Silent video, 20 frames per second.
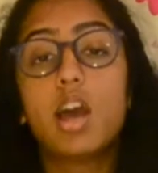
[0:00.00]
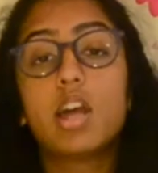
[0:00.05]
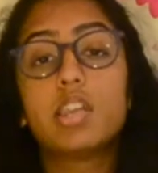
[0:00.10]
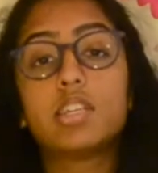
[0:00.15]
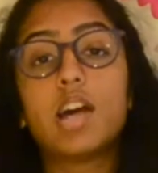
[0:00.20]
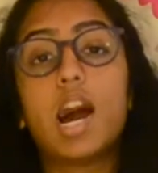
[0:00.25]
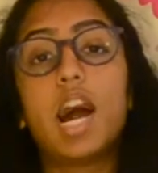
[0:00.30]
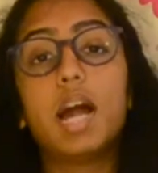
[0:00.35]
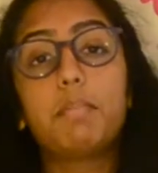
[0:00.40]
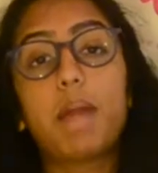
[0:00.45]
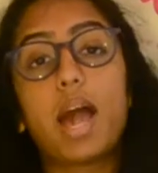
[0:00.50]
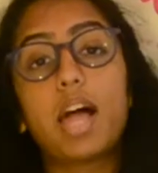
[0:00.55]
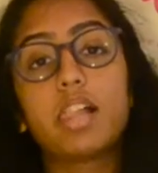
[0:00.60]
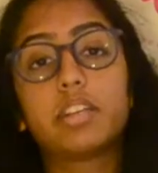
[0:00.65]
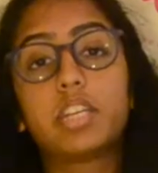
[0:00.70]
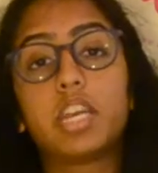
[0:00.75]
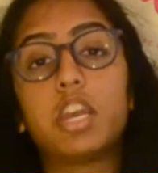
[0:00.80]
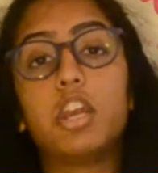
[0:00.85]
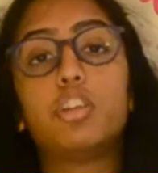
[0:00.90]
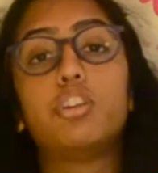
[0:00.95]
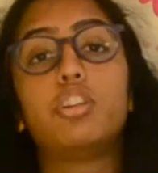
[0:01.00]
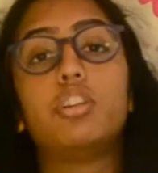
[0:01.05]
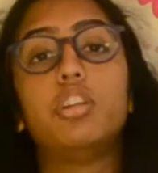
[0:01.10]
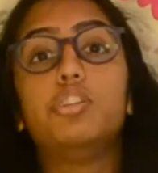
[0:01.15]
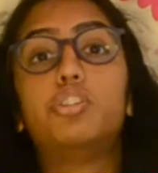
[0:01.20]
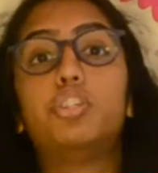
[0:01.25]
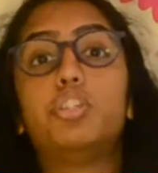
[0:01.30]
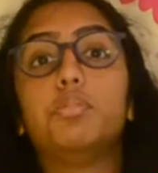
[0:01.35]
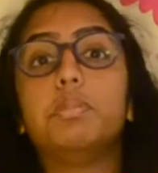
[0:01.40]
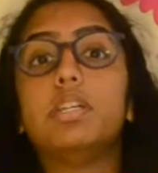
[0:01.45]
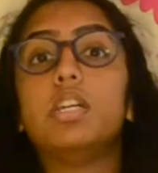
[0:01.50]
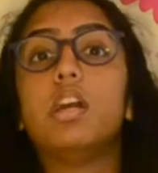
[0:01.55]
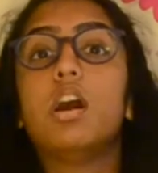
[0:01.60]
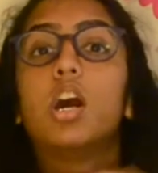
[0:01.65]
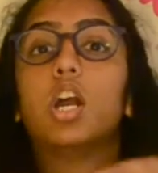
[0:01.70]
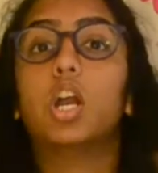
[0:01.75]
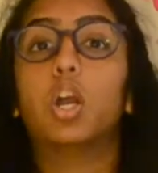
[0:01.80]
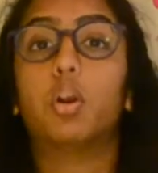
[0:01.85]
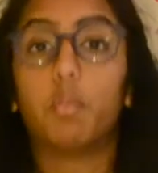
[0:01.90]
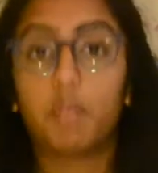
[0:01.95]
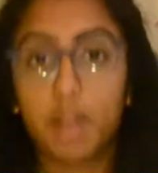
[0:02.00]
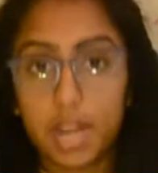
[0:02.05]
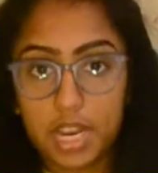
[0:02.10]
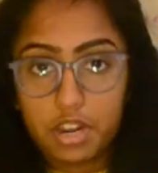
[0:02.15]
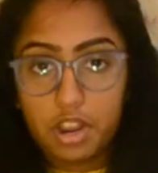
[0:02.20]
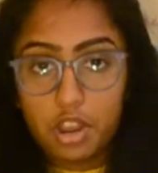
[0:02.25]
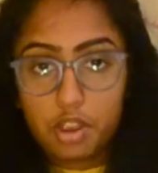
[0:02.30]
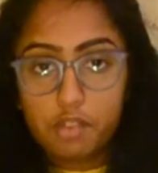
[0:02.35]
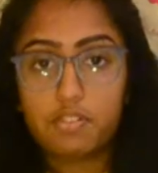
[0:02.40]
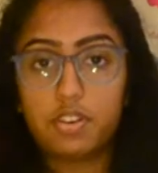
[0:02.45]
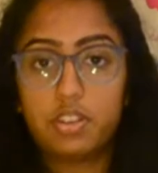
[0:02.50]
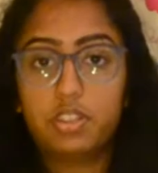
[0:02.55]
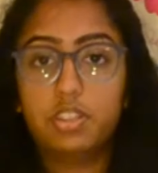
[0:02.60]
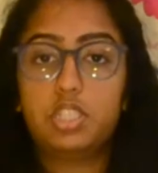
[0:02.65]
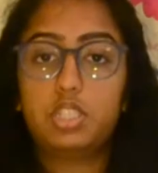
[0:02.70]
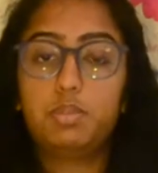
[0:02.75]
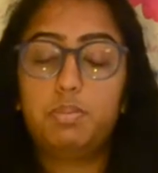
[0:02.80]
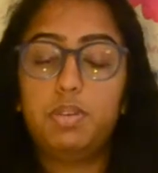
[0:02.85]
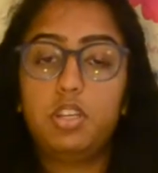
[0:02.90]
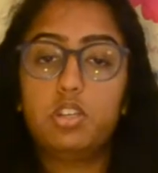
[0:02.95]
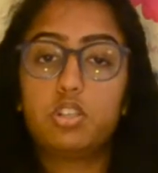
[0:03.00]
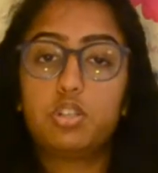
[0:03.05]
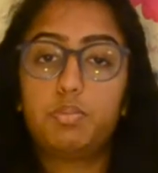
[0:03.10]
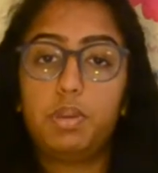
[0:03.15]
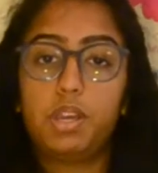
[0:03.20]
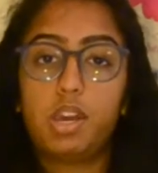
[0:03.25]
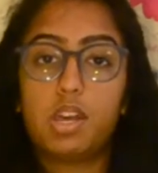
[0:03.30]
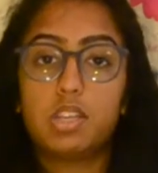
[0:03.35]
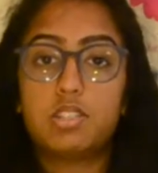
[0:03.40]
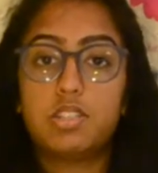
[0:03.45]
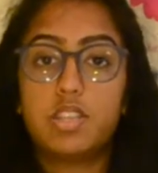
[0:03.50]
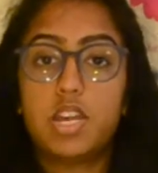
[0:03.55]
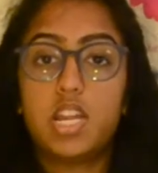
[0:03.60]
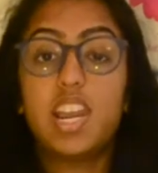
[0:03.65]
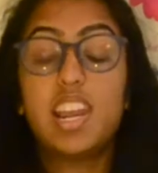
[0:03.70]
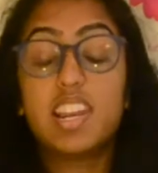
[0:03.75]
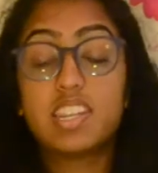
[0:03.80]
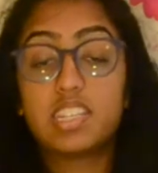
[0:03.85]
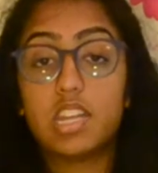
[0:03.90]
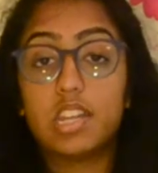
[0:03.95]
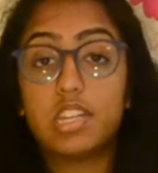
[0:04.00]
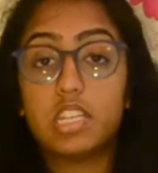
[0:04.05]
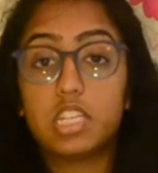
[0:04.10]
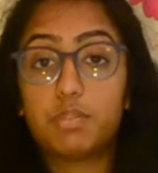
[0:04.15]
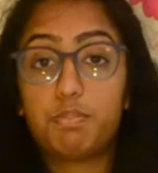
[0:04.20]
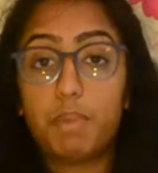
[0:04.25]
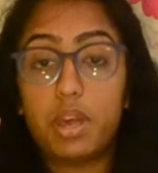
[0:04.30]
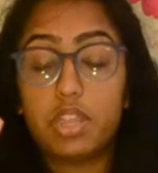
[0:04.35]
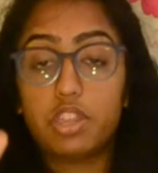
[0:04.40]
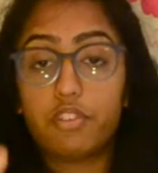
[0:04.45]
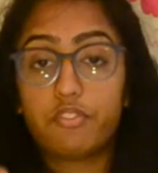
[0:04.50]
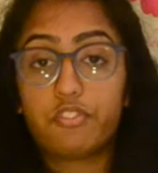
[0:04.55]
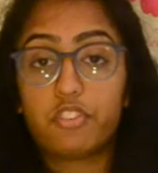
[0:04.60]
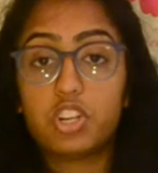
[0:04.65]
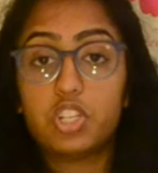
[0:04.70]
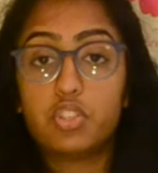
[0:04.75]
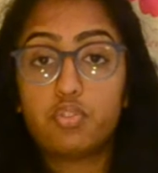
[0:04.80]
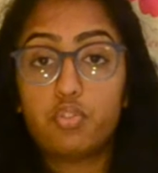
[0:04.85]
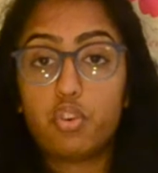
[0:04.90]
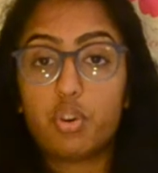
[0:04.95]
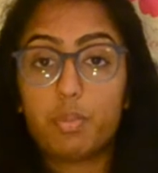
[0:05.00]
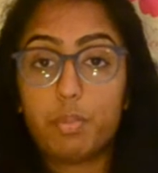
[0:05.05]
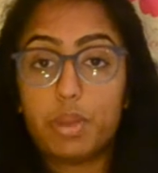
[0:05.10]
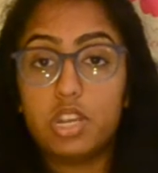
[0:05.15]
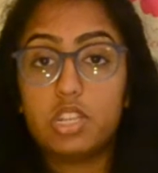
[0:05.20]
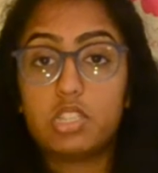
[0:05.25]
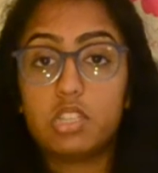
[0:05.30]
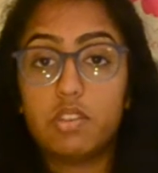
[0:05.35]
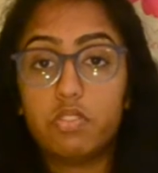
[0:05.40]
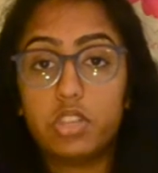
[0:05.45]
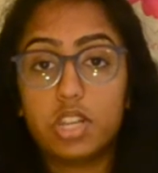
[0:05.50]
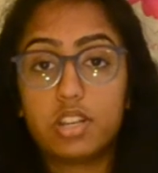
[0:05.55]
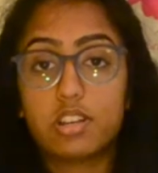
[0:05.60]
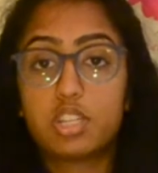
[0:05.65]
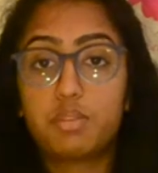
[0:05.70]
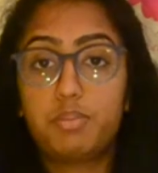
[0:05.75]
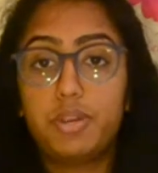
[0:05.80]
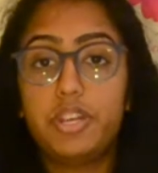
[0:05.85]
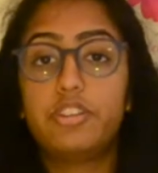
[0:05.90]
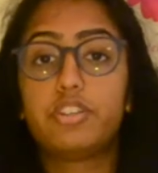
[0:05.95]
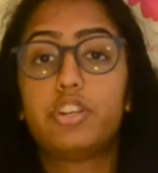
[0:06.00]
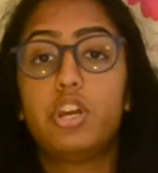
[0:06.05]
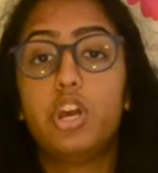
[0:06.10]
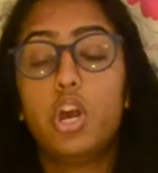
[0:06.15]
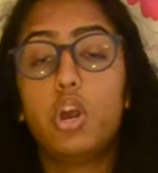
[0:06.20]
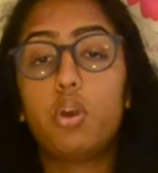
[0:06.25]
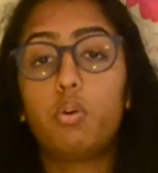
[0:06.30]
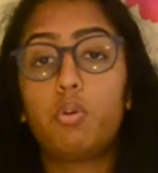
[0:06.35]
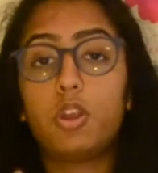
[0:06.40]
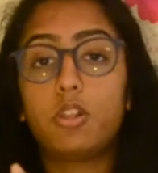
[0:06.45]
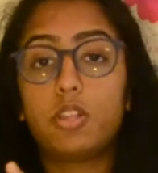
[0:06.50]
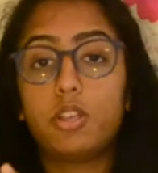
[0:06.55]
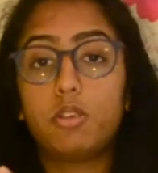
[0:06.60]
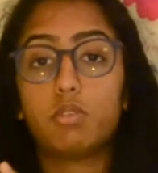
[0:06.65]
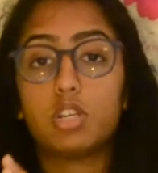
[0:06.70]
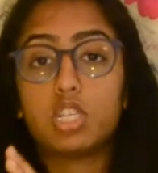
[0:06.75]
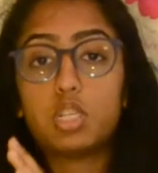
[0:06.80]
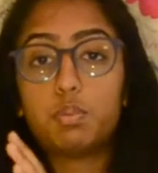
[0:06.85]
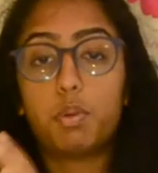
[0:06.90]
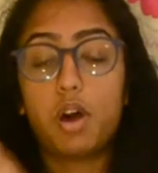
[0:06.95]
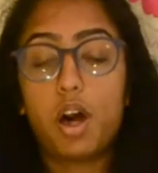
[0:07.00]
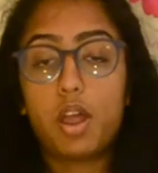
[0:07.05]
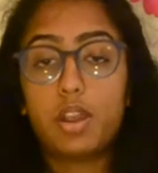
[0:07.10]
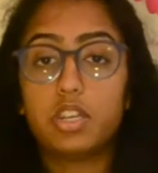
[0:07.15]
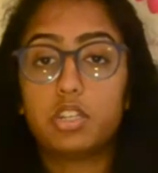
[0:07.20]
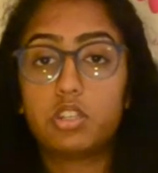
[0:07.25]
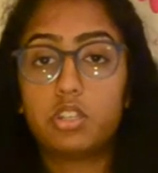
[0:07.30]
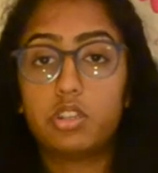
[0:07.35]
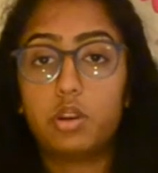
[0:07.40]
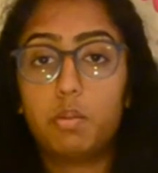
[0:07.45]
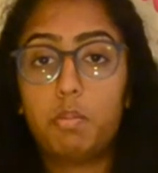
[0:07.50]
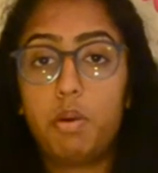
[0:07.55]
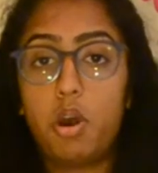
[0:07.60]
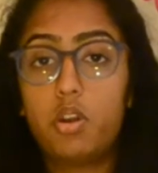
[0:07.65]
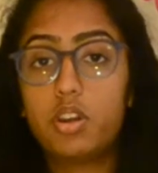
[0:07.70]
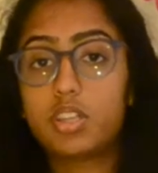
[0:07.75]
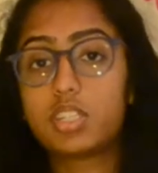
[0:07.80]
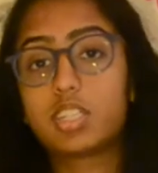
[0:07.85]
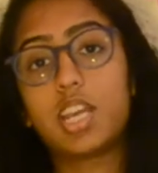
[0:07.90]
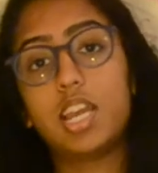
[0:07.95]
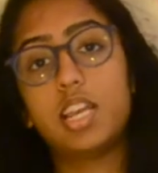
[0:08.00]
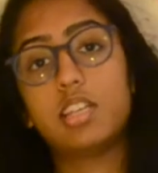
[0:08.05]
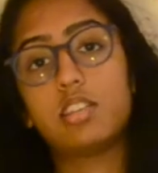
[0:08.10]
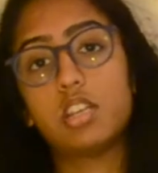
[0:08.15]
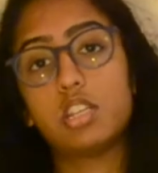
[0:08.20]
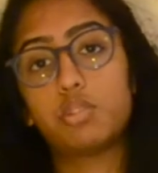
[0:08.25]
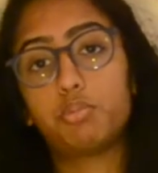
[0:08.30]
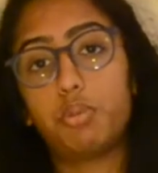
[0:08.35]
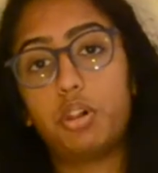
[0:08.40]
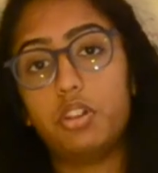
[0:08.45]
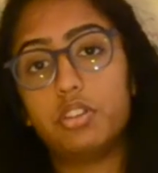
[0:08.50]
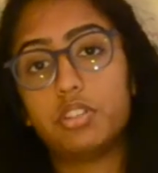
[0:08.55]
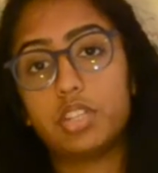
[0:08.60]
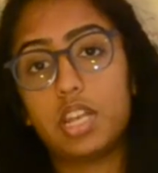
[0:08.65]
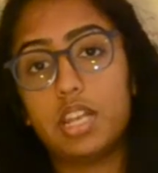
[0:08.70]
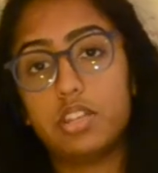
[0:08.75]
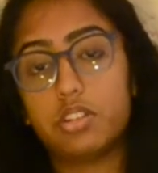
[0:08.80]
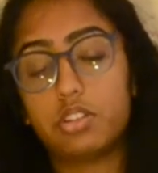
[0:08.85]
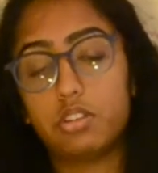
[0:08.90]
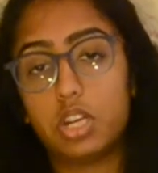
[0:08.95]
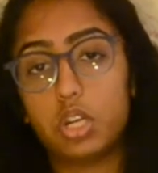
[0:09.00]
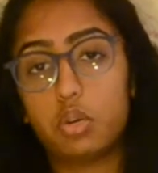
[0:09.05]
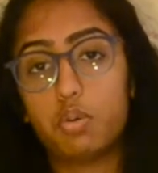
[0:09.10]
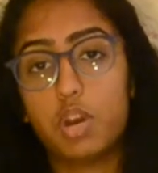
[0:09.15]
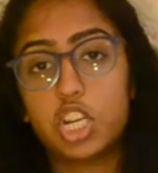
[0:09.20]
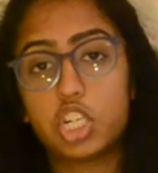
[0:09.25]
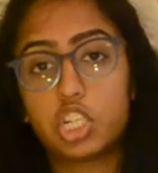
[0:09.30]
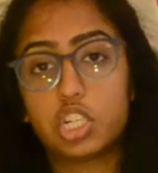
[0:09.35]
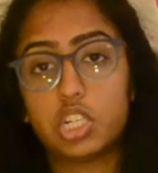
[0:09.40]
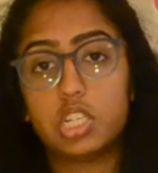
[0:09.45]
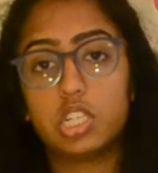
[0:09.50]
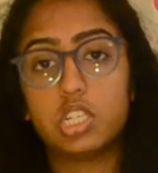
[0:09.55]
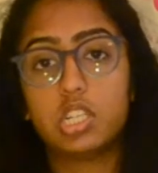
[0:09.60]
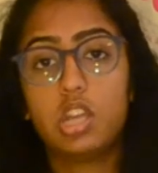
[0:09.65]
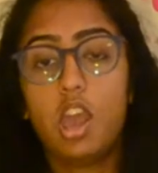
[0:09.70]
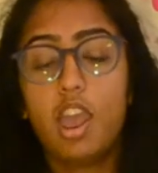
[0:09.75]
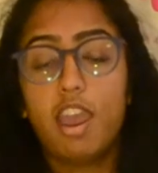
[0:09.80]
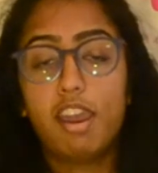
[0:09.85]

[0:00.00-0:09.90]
Time allocation needs to be great for this speech because they need to spend the first 4 minutes of their speech quickly responding to their opponent's case as well as answering questions,